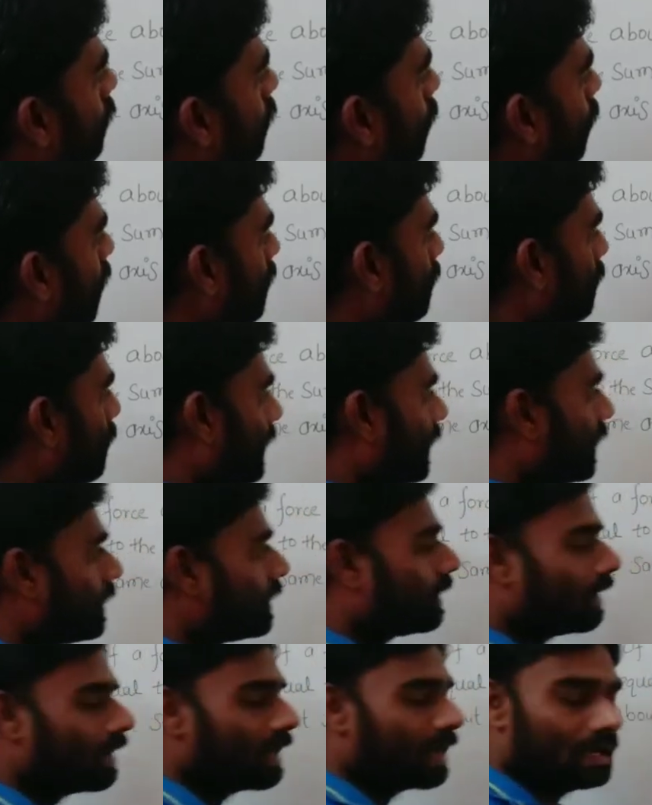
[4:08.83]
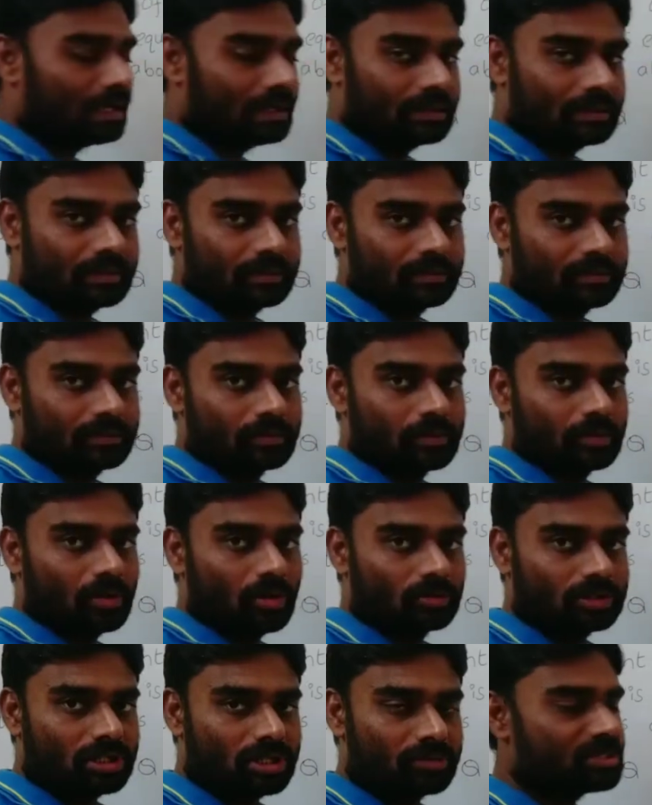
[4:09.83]
one vertical line,
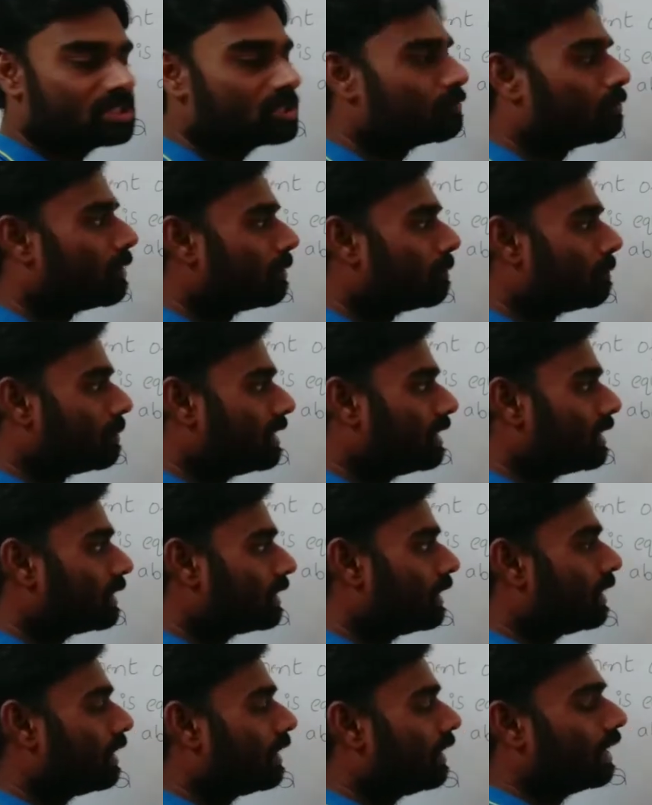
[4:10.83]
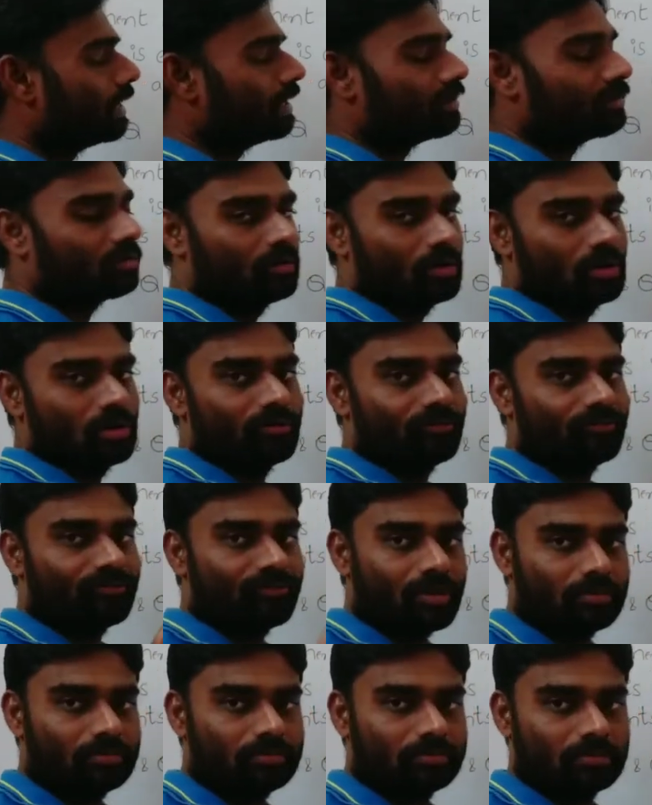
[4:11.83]
that means perpendicular line
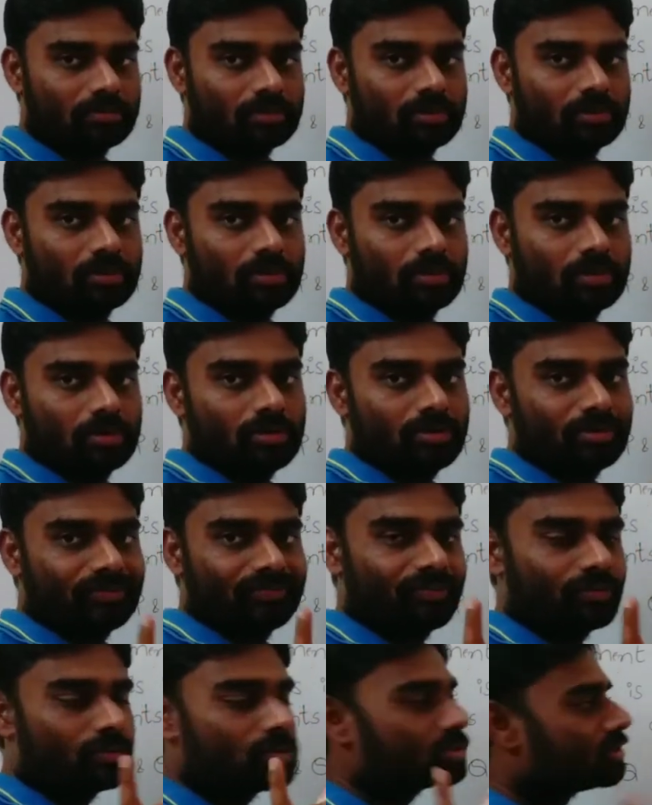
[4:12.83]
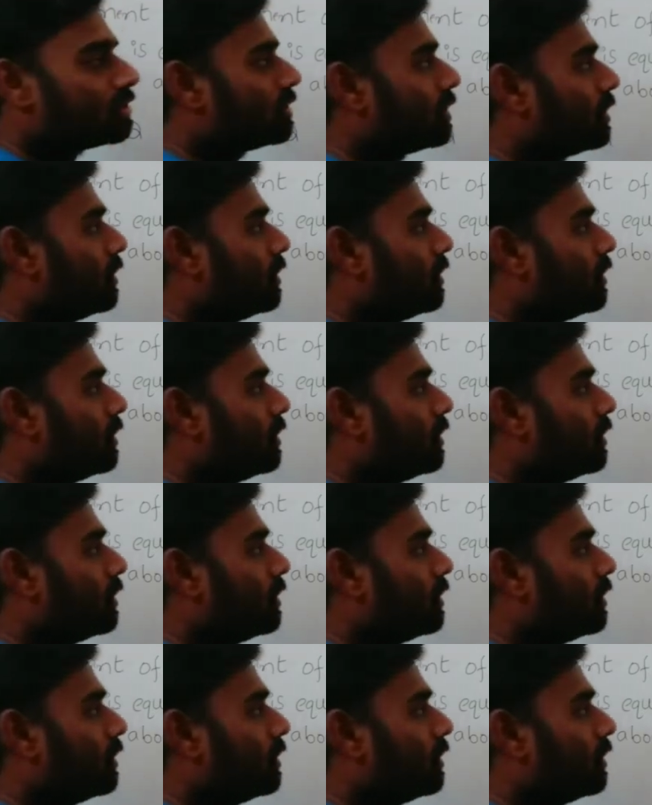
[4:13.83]
from force